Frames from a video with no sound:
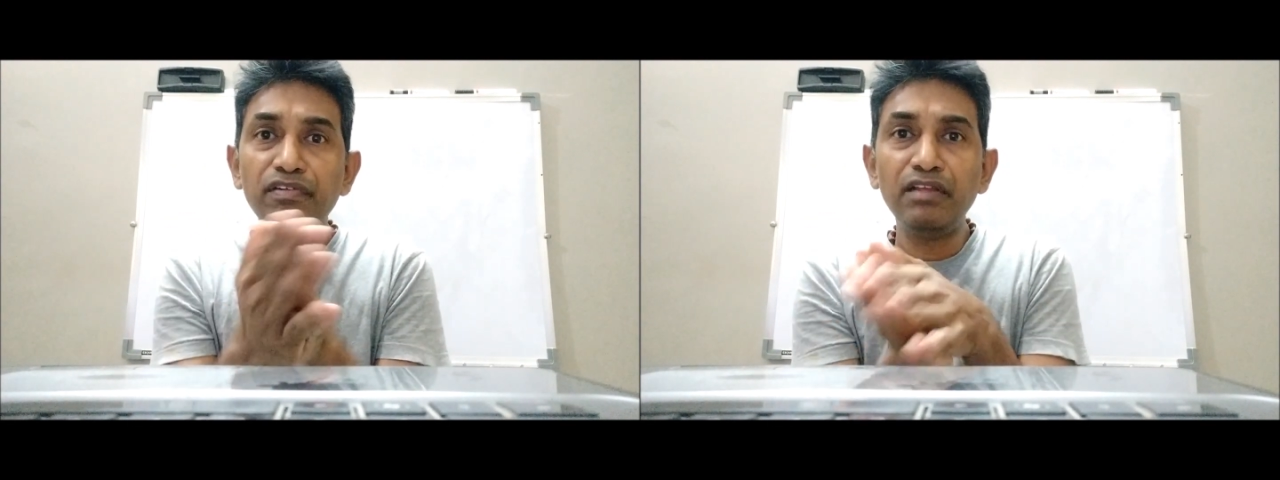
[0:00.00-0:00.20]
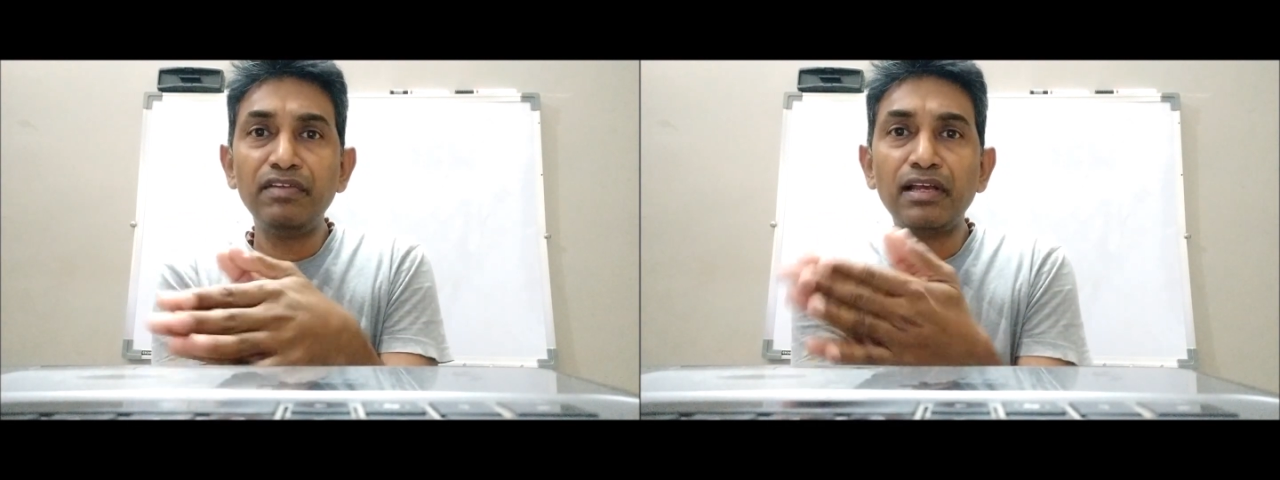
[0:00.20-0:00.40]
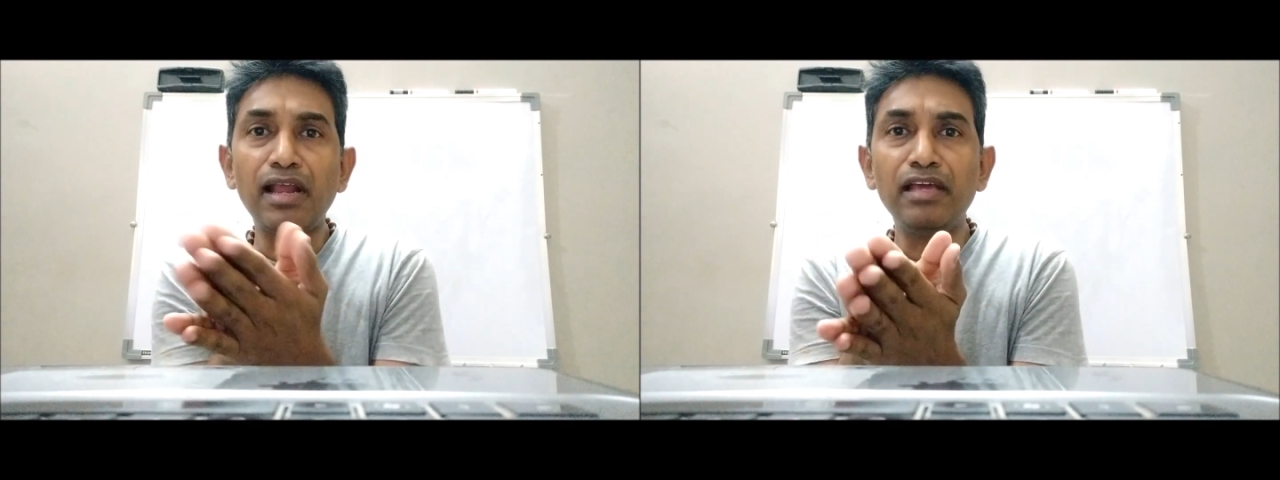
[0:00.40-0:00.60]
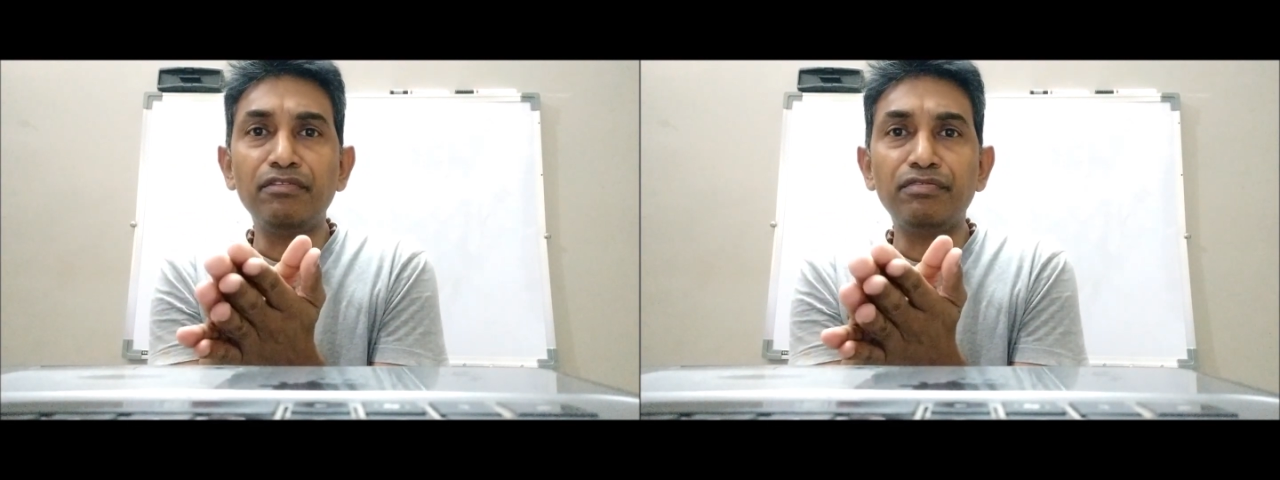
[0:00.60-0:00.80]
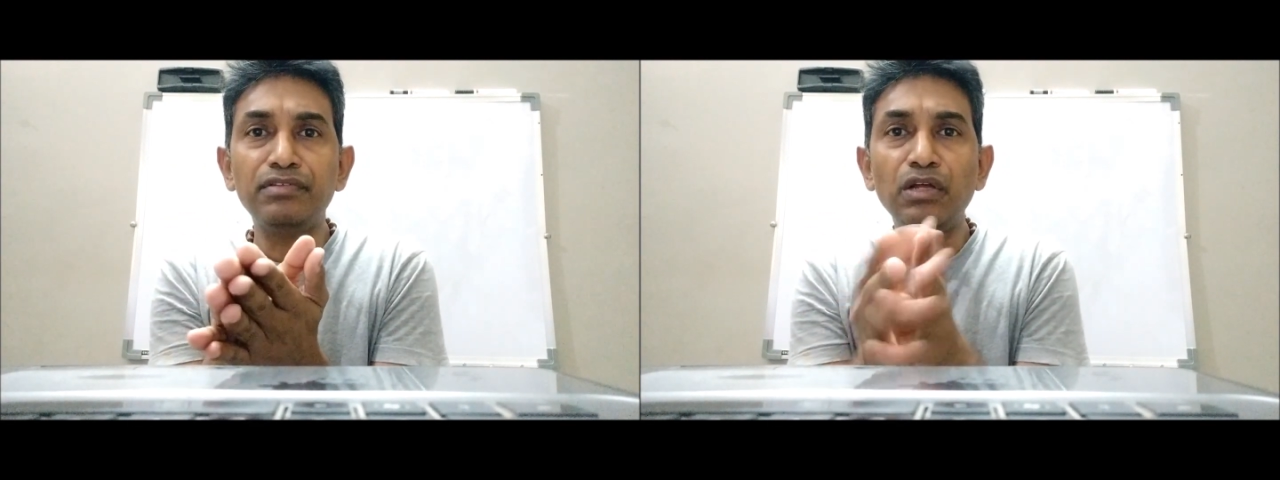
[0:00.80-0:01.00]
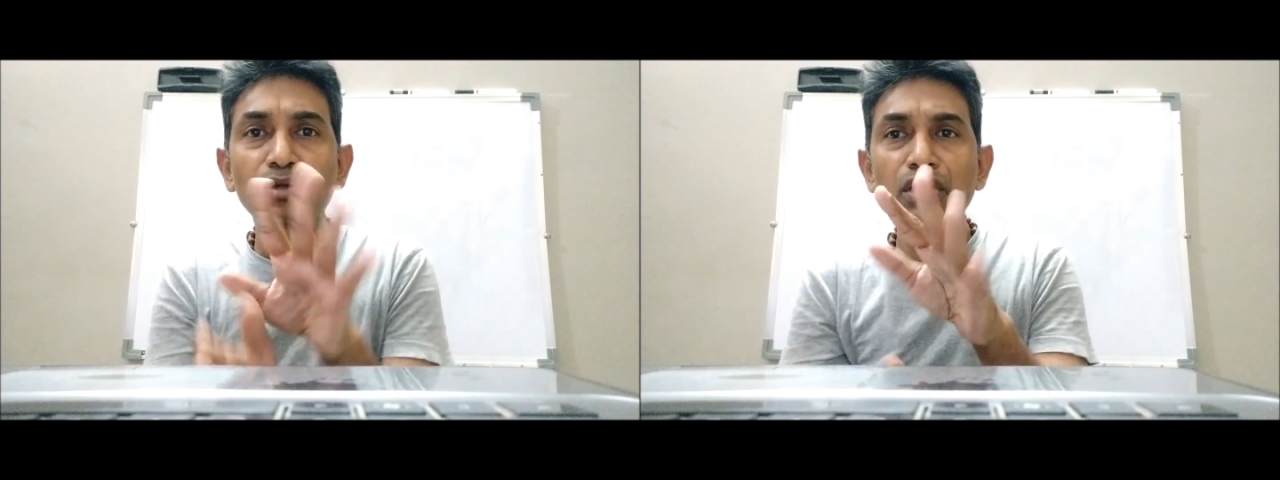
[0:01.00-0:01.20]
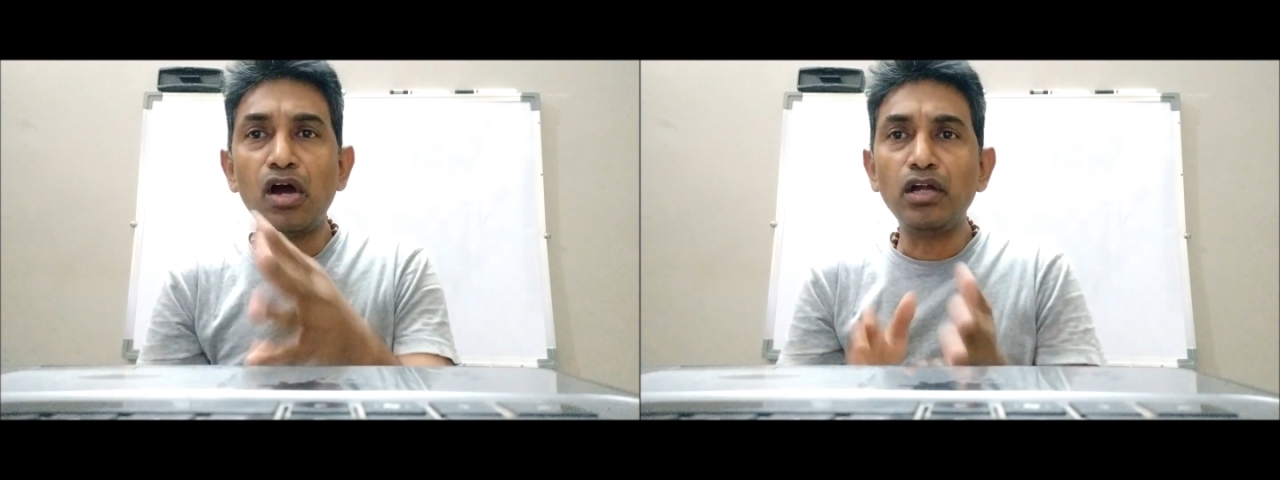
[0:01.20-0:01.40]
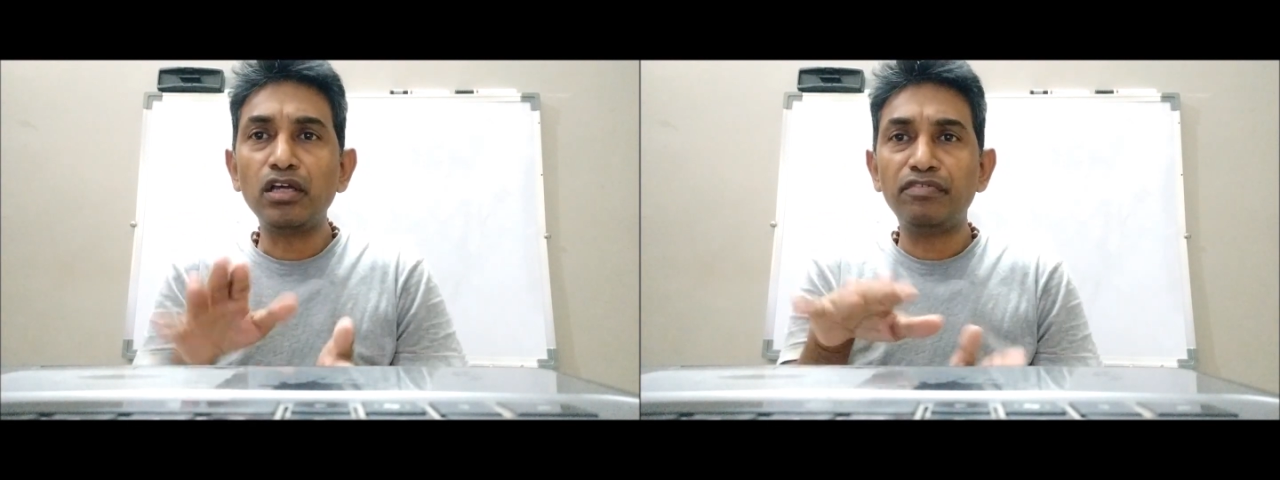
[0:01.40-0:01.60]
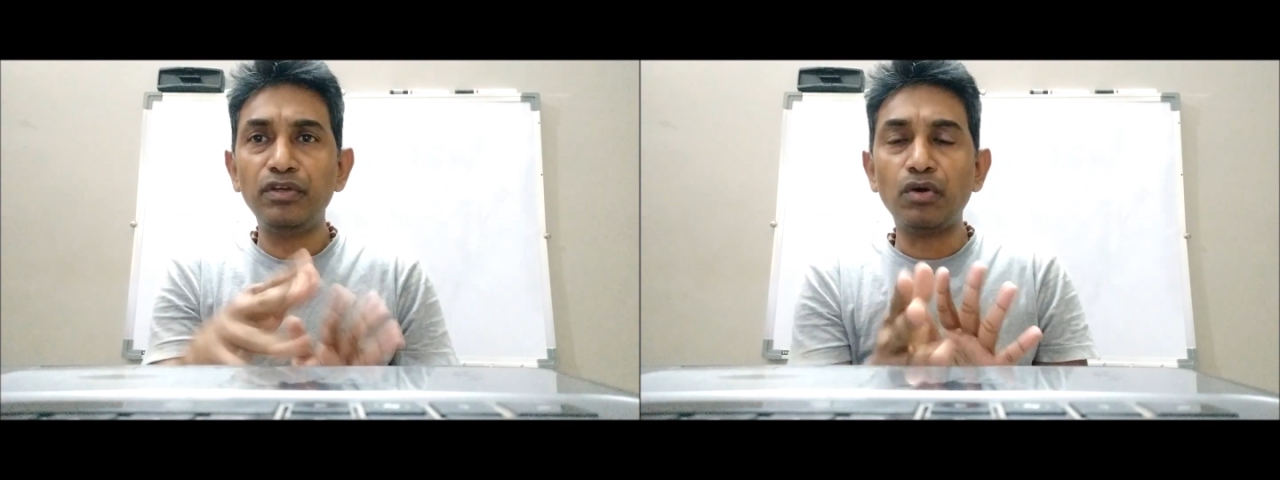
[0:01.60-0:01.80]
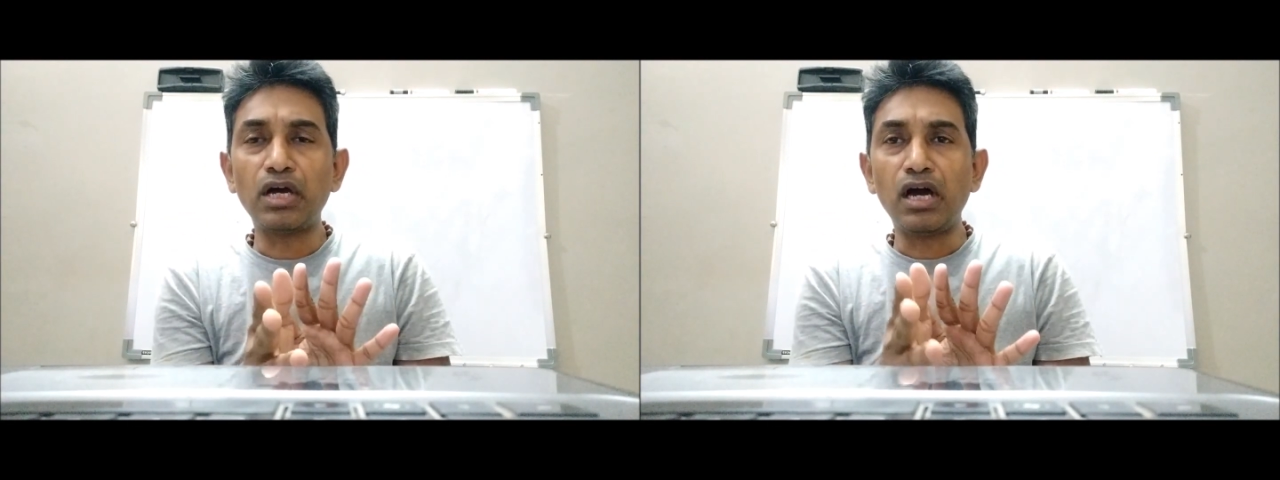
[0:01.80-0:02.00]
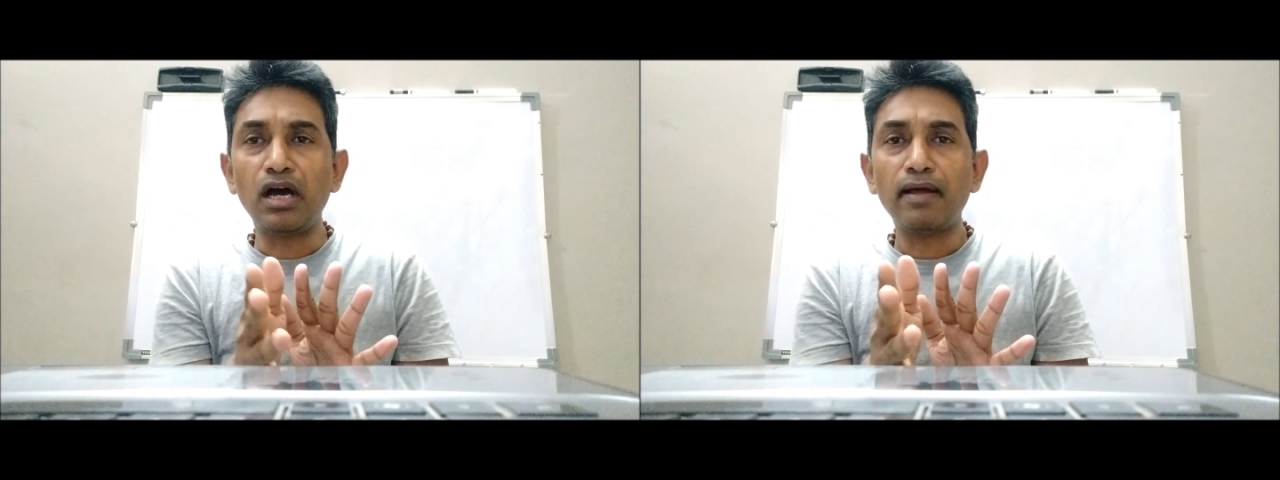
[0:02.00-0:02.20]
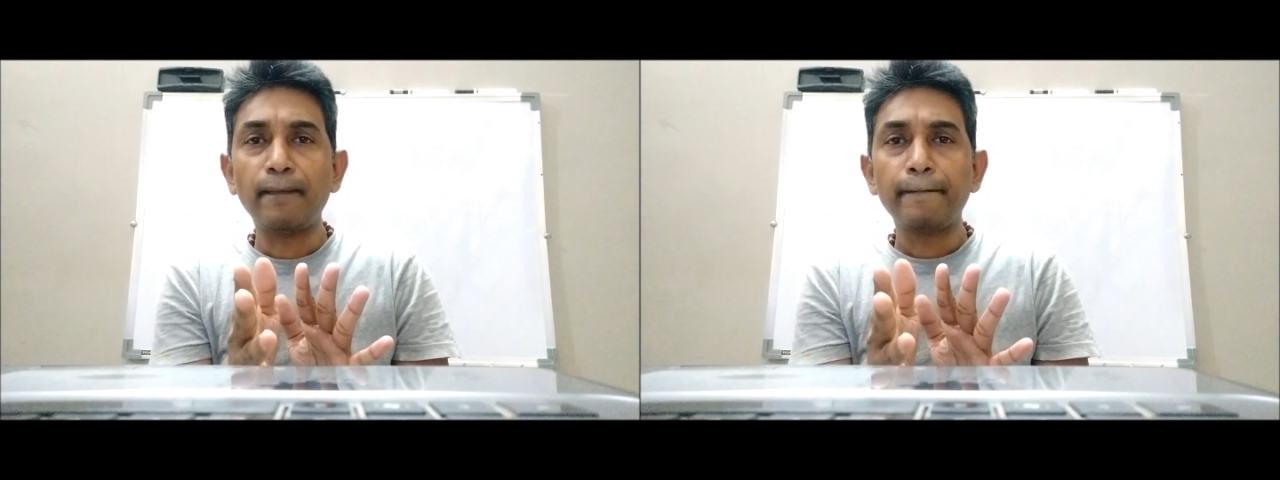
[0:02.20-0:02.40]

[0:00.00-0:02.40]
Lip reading: living life. They know the art of yoga.